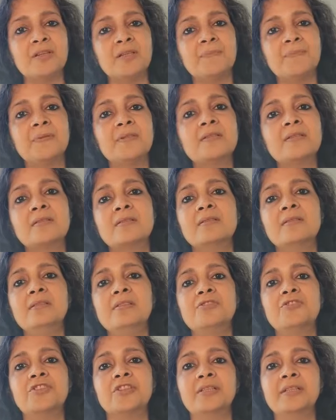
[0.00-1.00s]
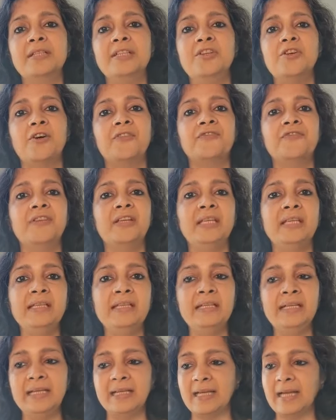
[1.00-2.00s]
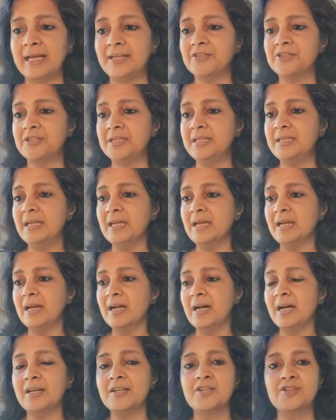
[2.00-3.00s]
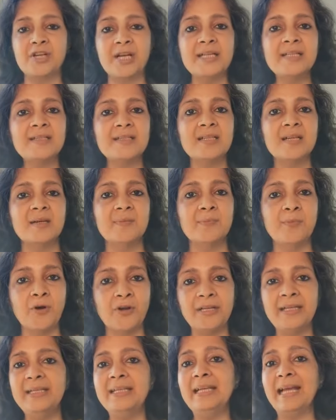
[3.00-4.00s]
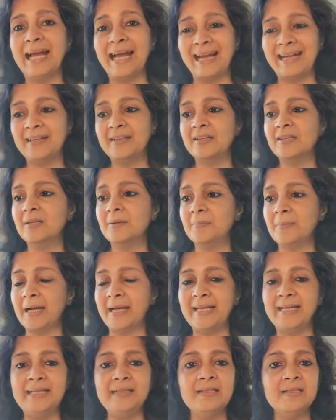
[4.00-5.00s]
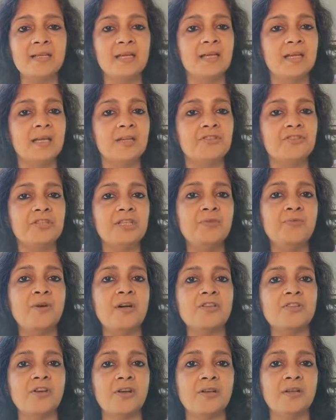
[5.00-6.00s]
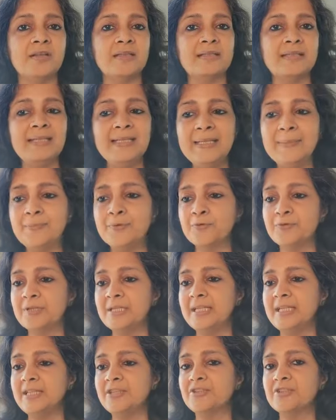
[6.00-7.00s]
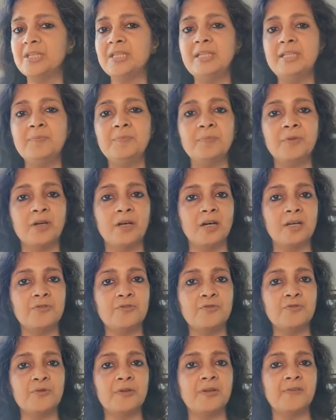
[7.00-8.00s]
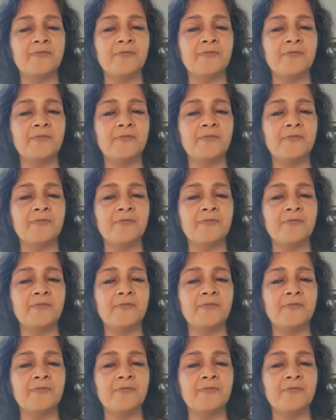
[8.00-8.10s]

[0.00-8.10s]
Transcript: on a personal journey of healing, and she addressed her body and her mind. She worked on her sleep routine. She took